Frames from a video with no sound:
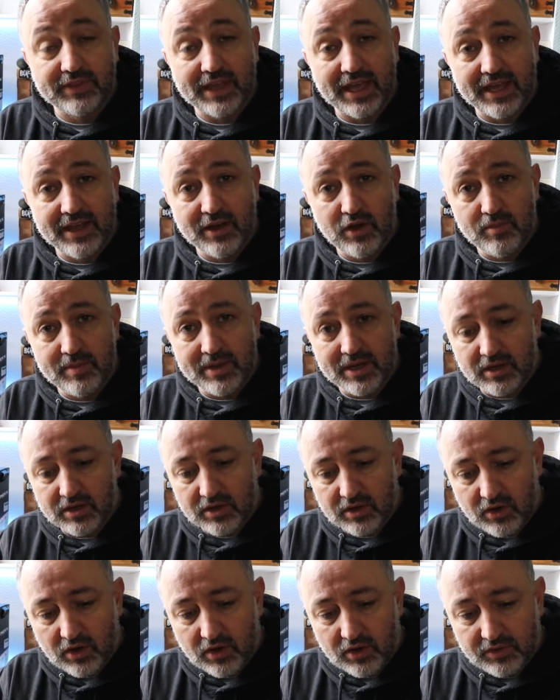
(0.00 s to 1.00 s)
helmet
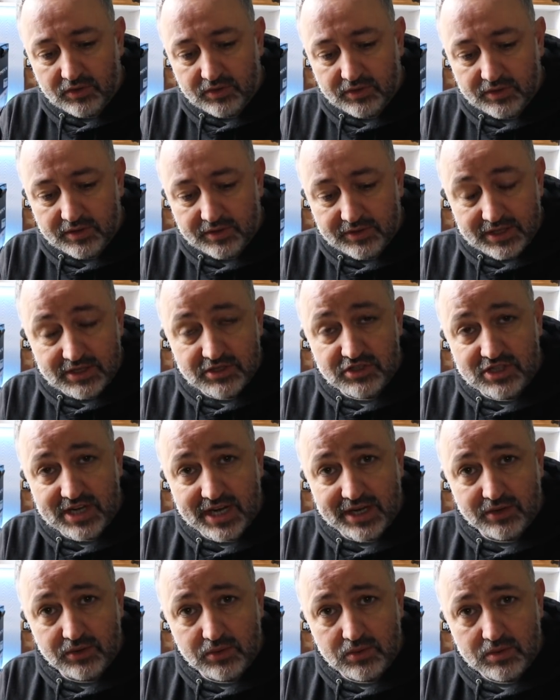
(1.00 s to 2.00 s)
on this
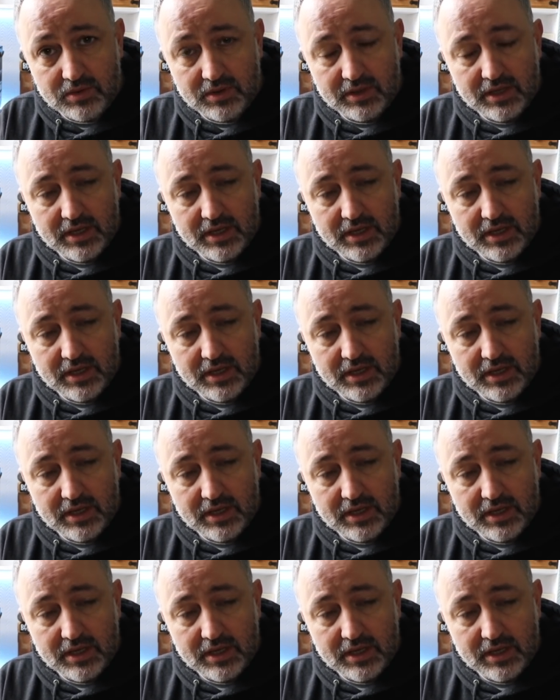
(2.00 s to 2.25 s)
channel.